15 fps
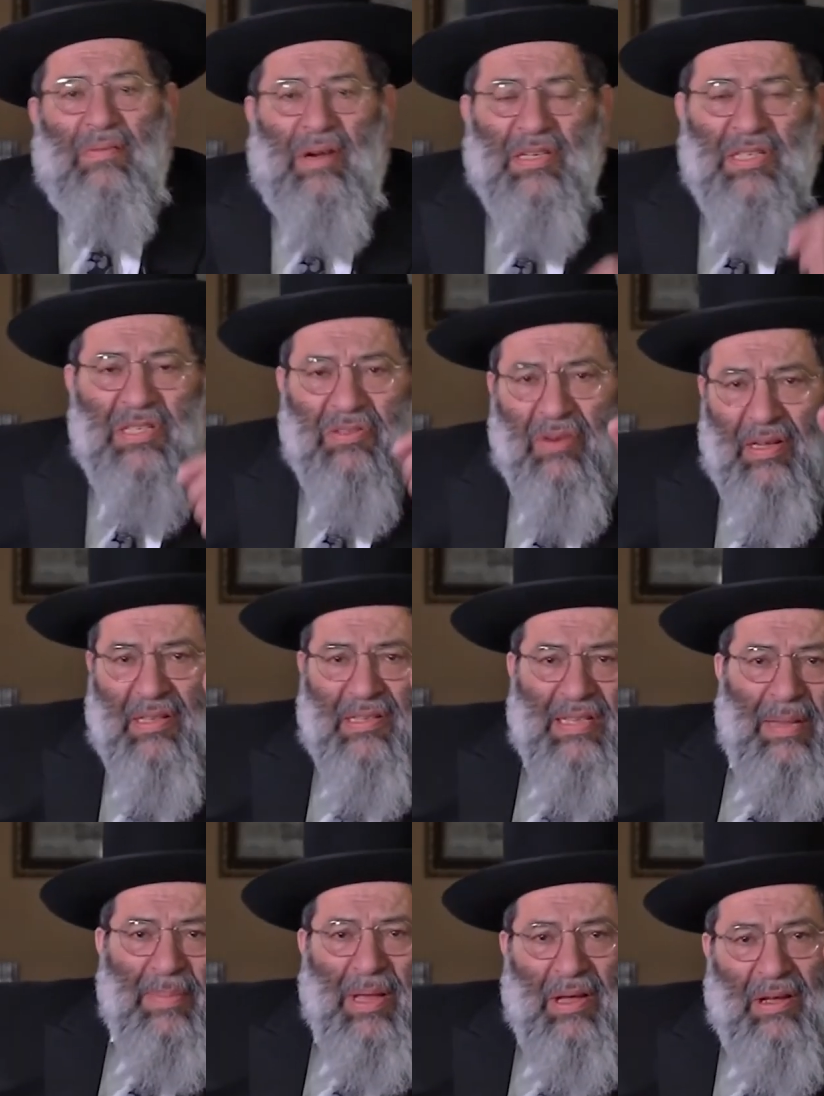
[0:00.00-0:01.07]
Rashi's trying to
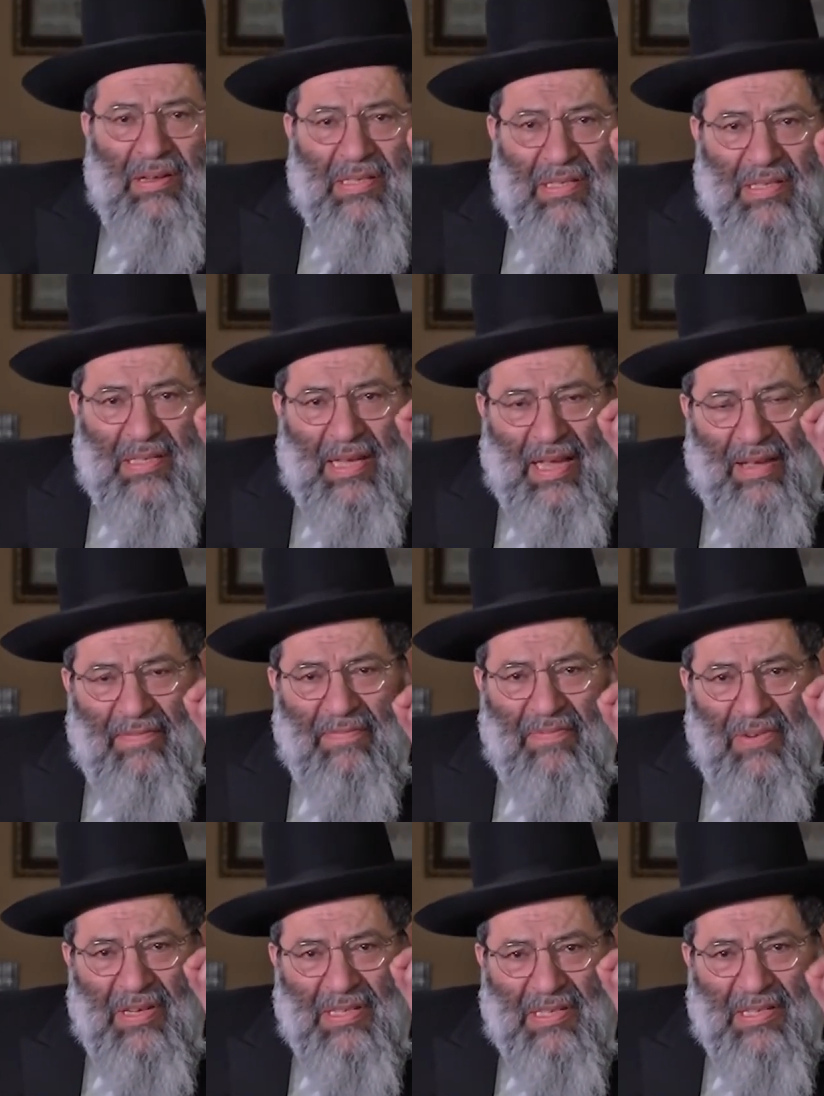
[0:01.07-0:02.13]
say by us,
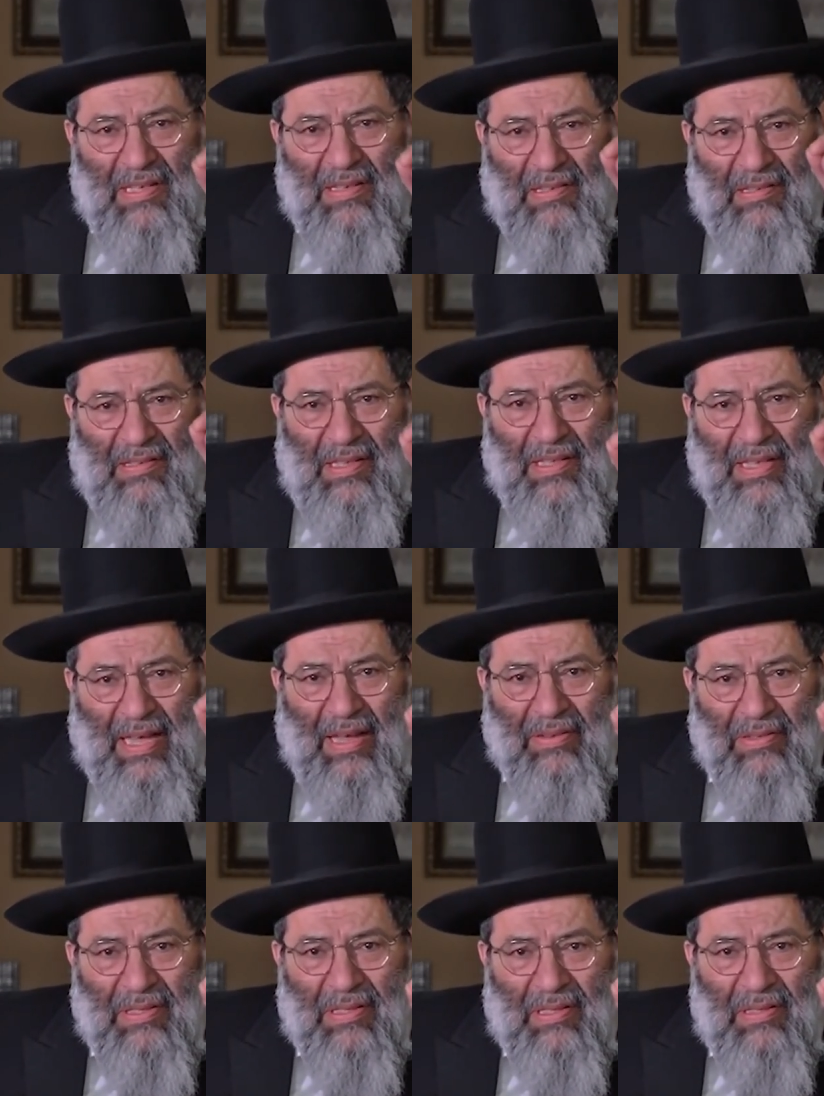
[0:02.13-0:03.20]
every single Yid
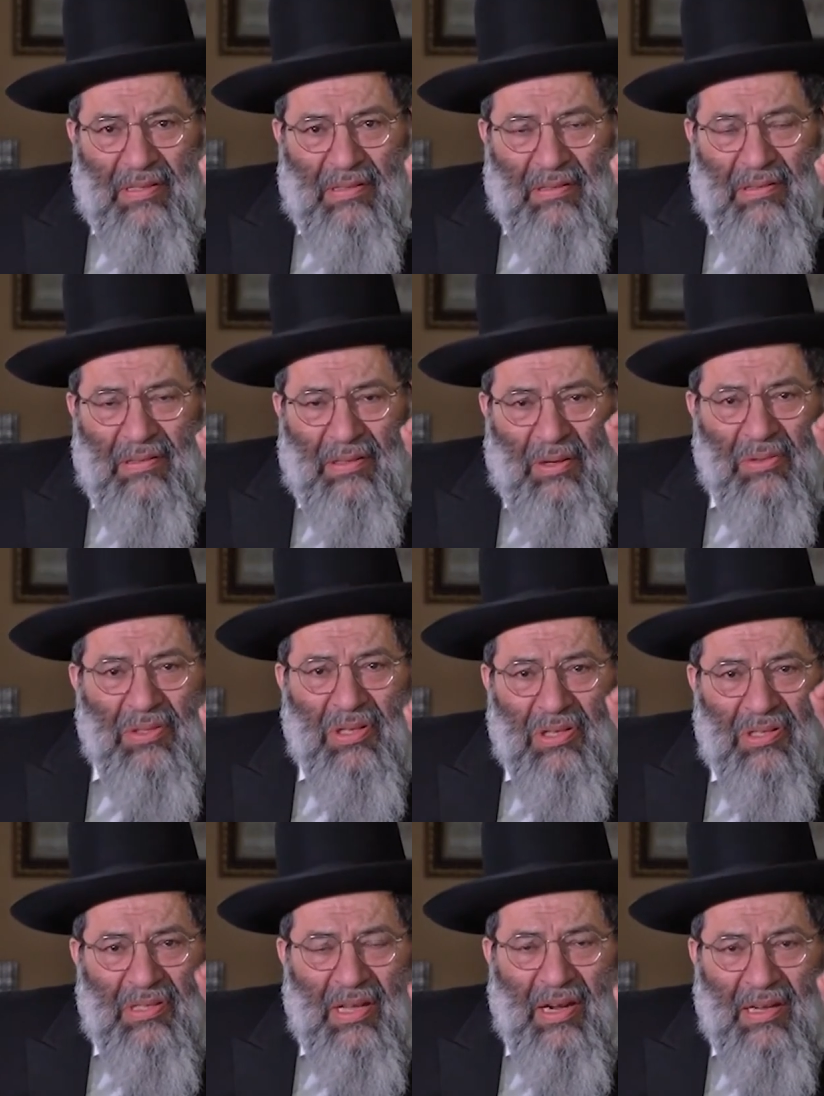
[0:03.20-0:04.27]
counts. No
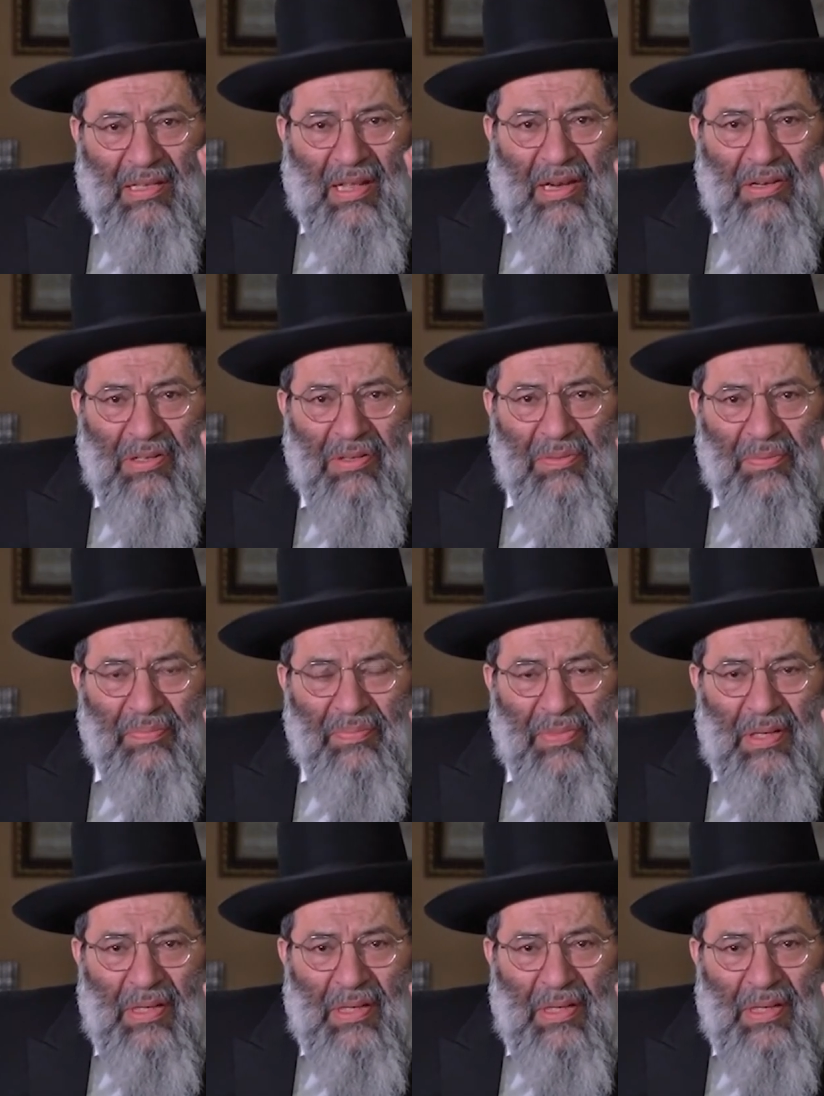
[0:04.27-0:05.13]
such thing as not a Jew.